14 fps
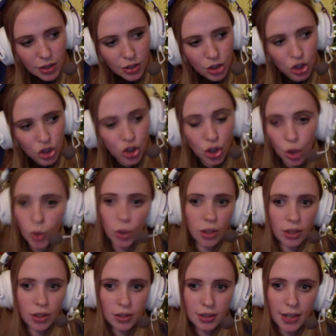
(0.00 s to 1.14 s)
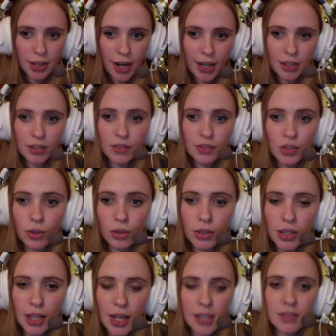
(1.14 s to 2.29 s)
Joel, the character of Joel in The
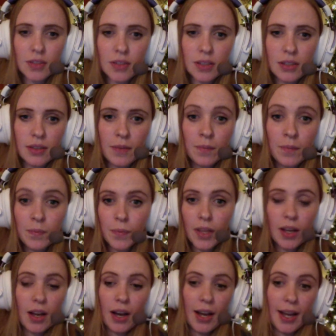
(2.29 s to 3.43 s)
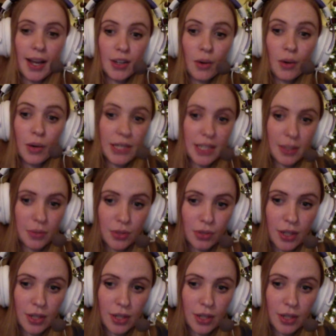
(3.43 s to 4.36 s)
Last of Us, I had no idea that was Troy,